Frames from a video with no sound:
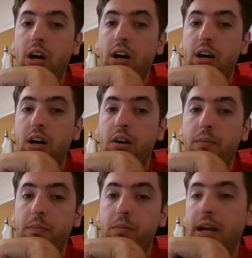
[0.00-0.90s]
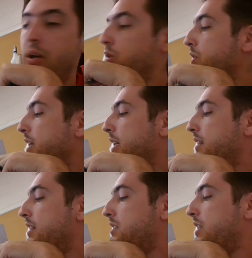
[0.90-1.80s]
Now, looking
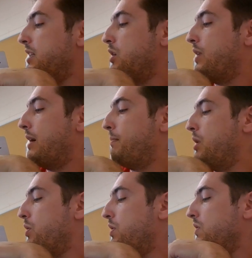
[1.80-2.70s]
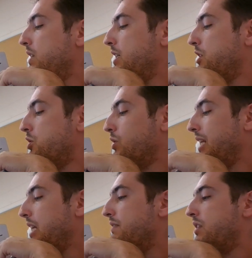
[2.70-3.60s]
at this, I know that both of these are
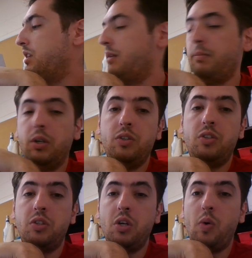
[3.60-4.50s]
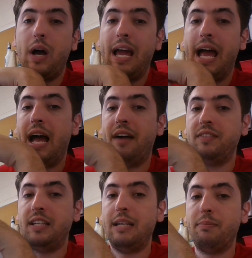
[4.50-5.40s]
even numbers, so I have
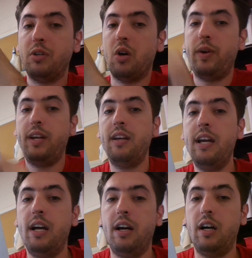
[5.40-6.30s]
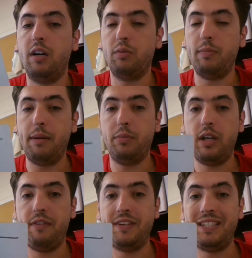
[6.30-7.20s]
to keep going. Remember,
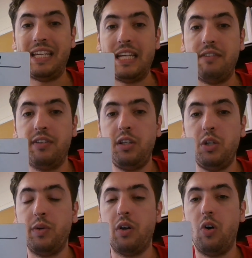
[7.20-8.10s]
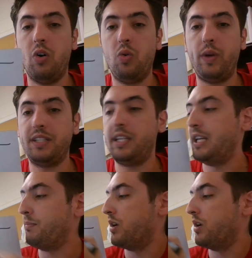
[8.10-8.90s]
if it's even, you can always keep